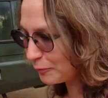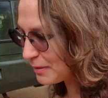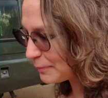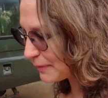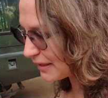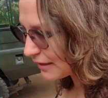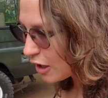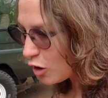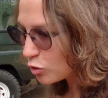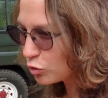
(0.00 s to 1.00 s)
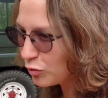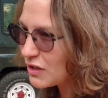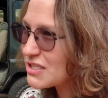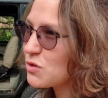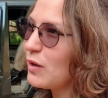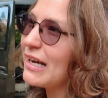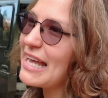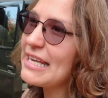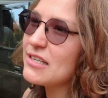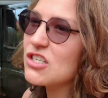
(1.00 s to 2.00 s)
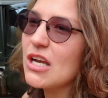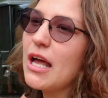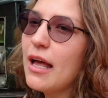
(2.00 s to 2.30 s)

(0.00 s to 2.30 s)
people who want to arrange